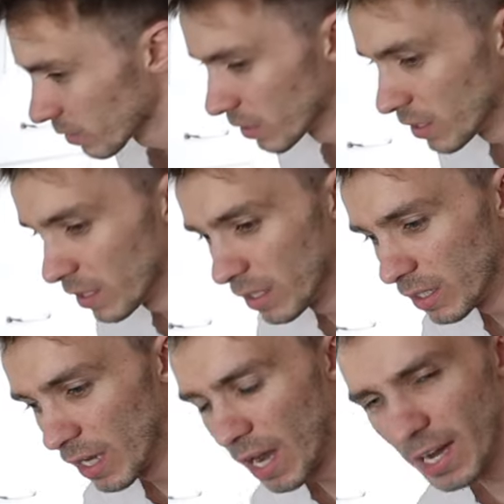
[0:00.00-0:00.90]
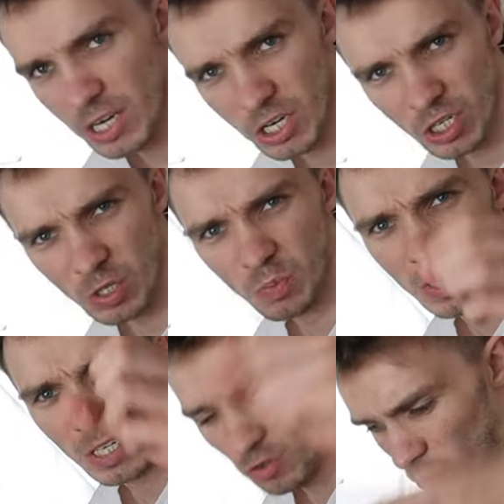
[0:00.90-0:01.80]
the high shutter
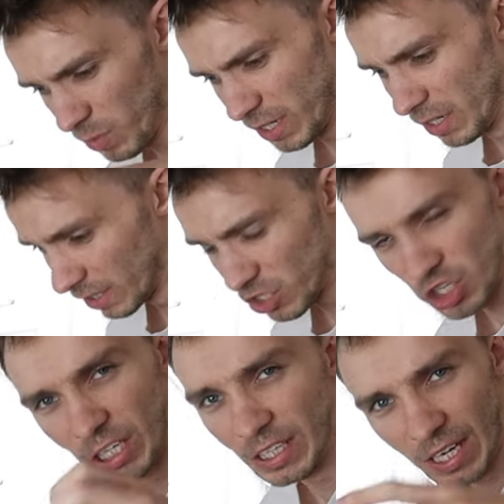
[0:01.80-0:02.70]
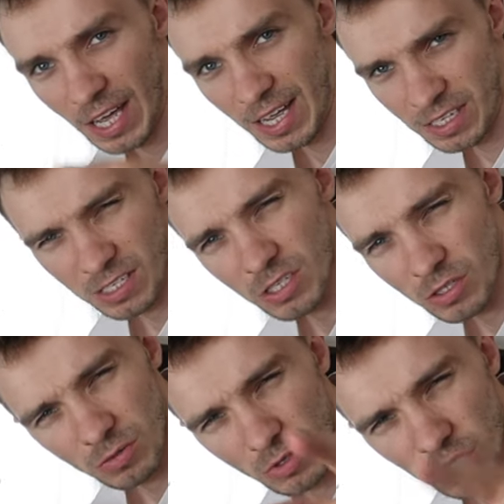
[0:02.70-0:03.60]
speed dropping in a gin
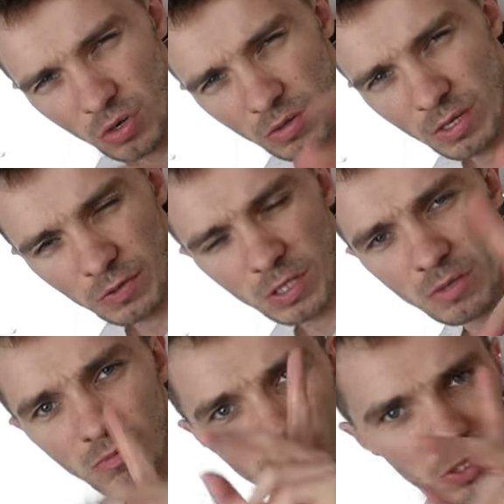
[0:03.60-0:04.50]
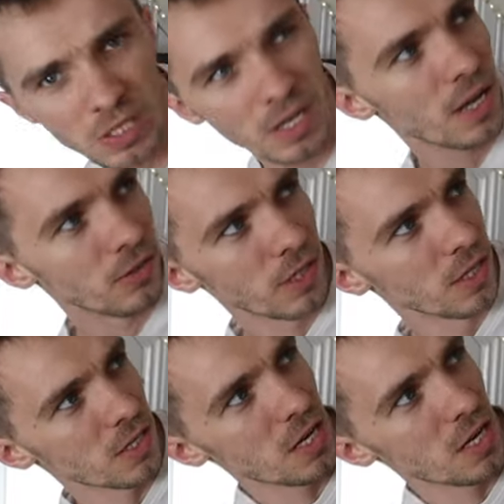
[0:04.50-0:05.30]
glass shot. If you didn't see that, then it's